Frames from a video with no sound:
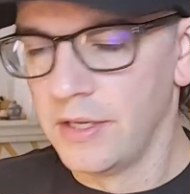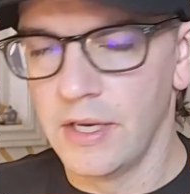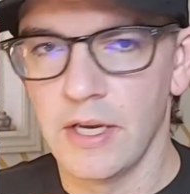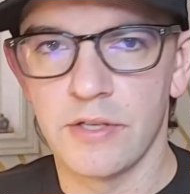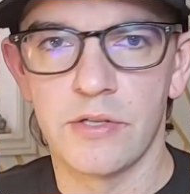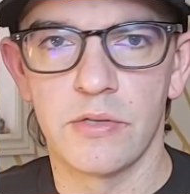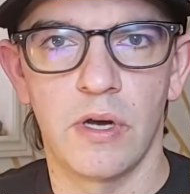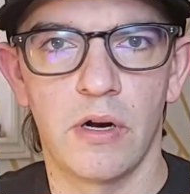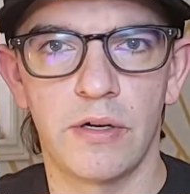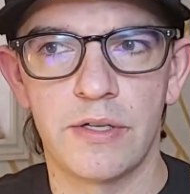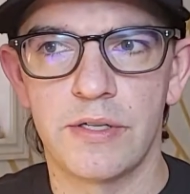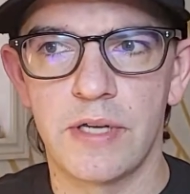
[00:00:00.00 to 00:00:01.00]
so the
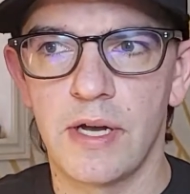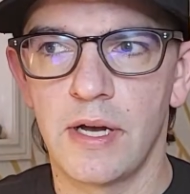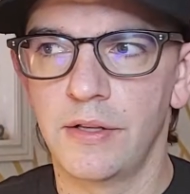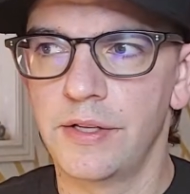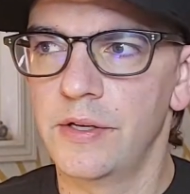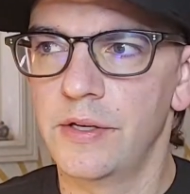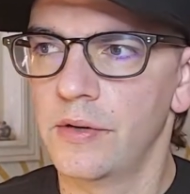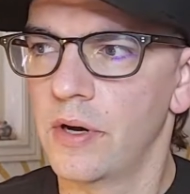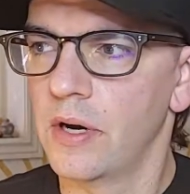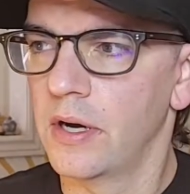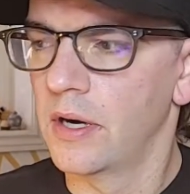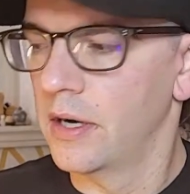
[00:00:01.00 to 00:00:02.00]
Artist Alley
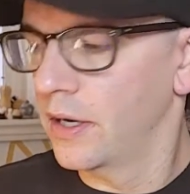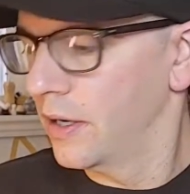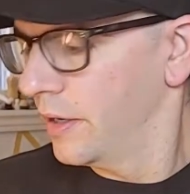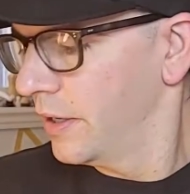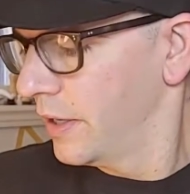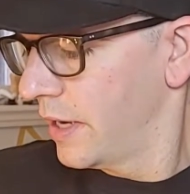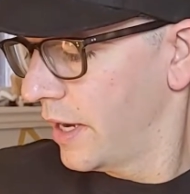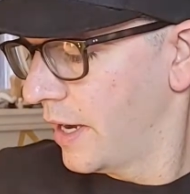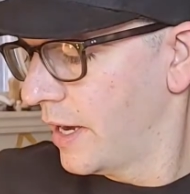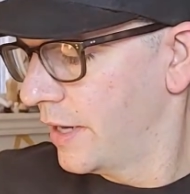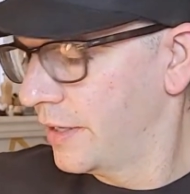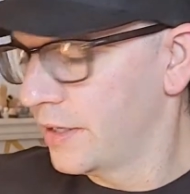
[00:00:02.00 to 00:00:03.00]

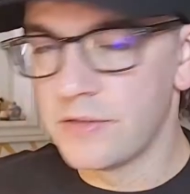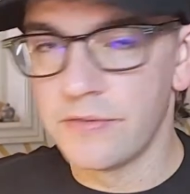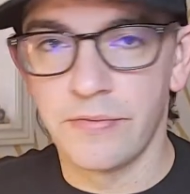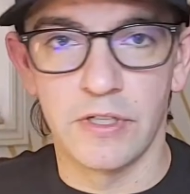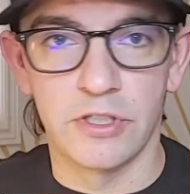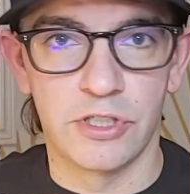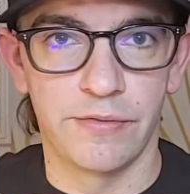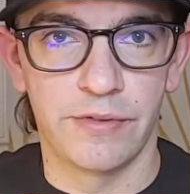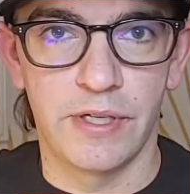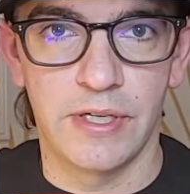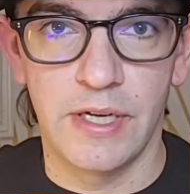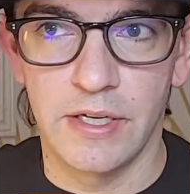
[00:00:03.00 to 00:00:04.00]
had its fair share of
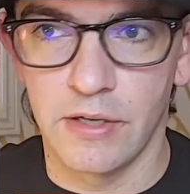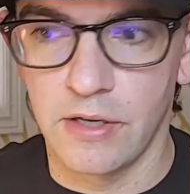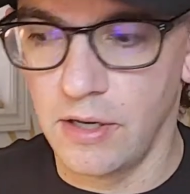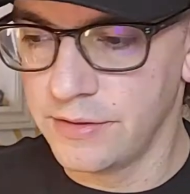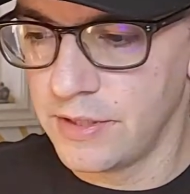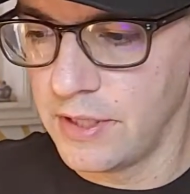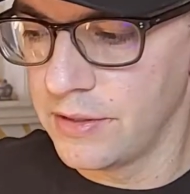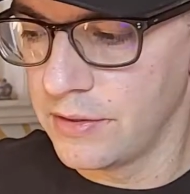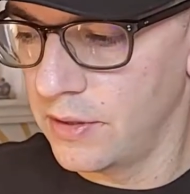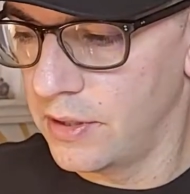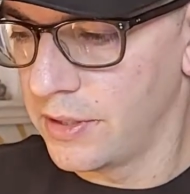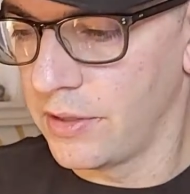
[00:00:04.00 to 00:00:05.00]
Canadian content, a
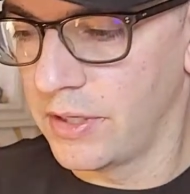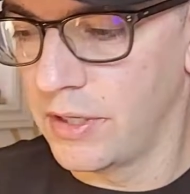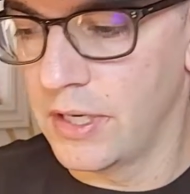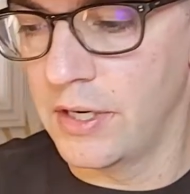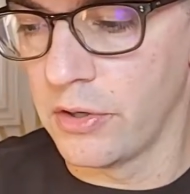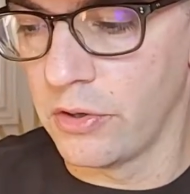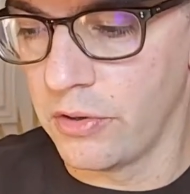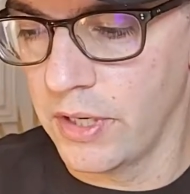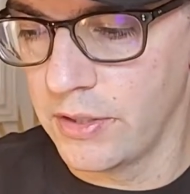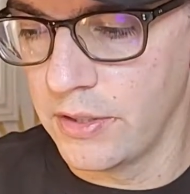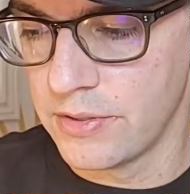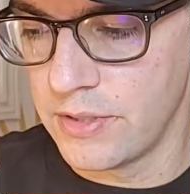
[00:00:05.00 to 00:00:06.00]
lot of Canadian
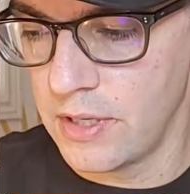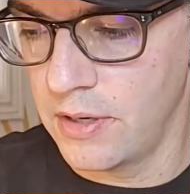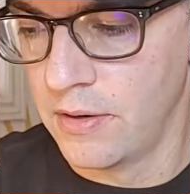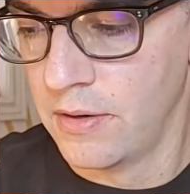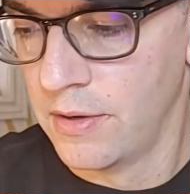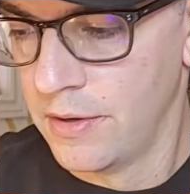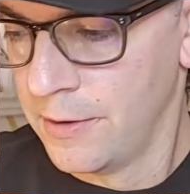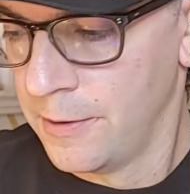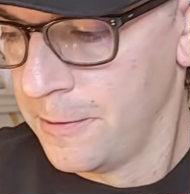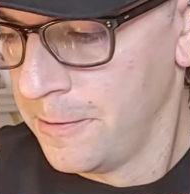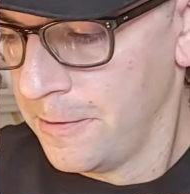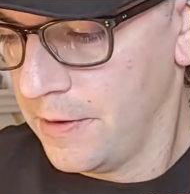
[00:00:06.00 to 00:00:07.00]
creators there.
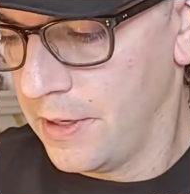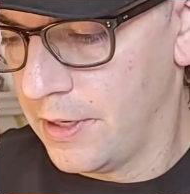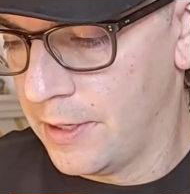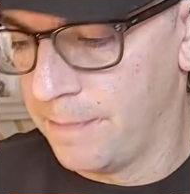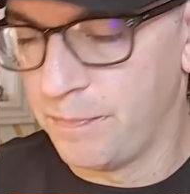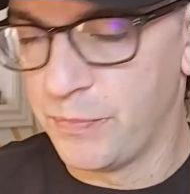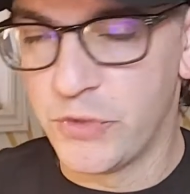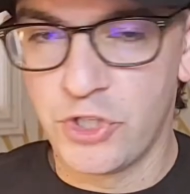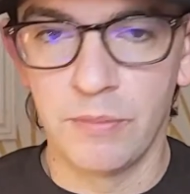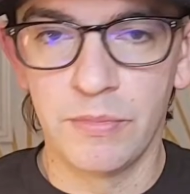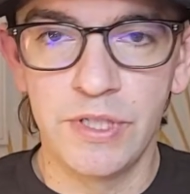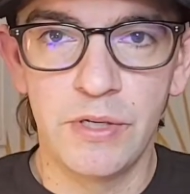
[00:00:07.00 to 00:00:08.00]

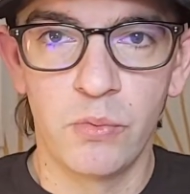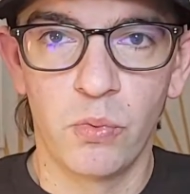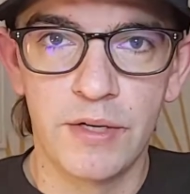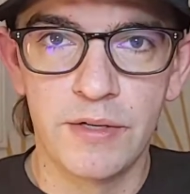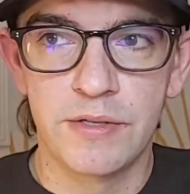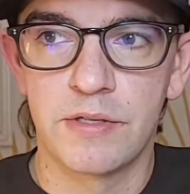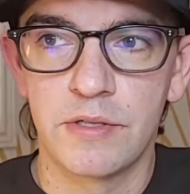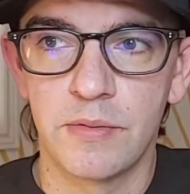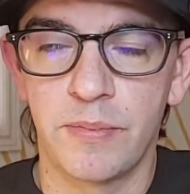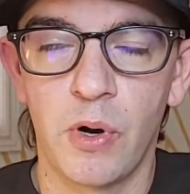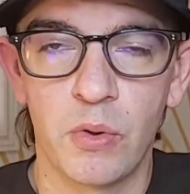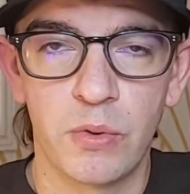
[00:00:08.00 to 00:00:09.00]
Jim Lee was
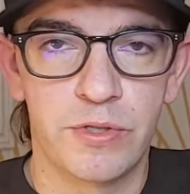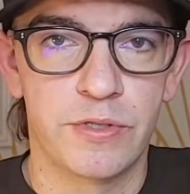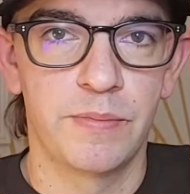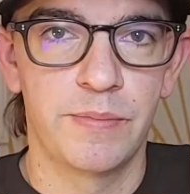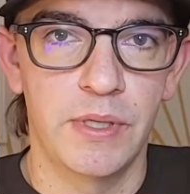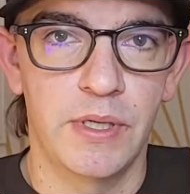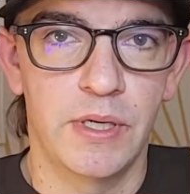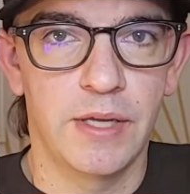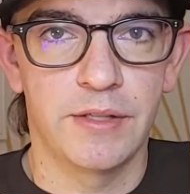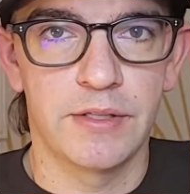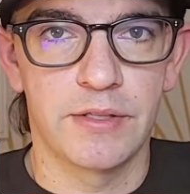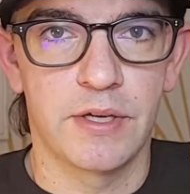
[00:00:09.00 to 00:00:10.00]
supposed to be at
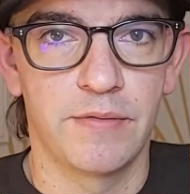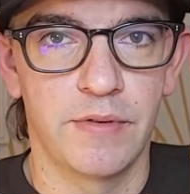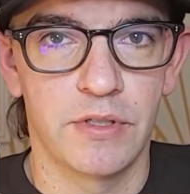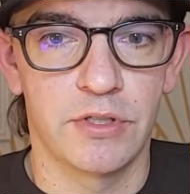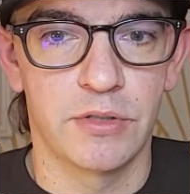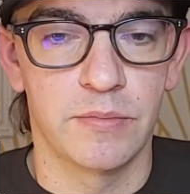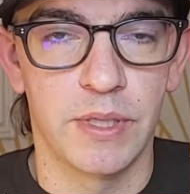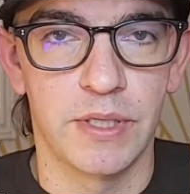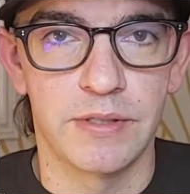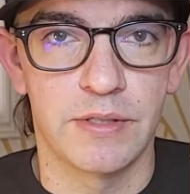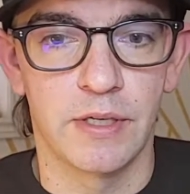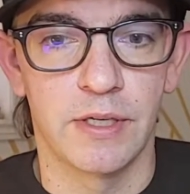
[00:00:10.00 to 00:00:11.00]
this convention,
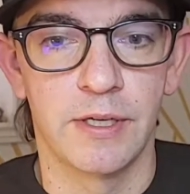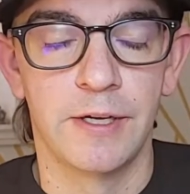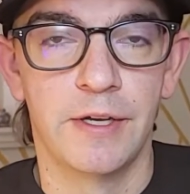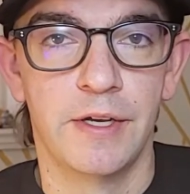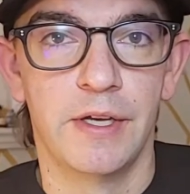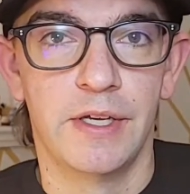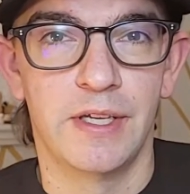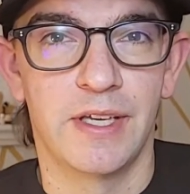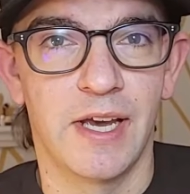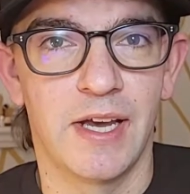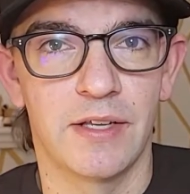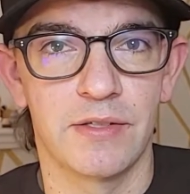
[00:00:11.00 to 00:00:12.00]
but he
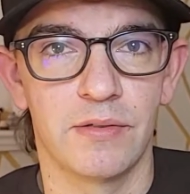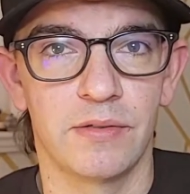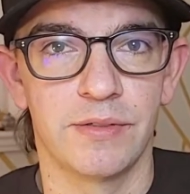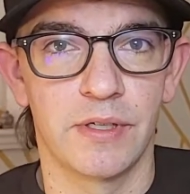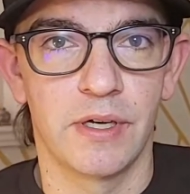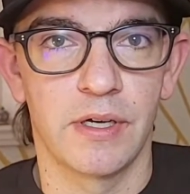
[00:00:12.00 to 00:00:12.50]
canceled a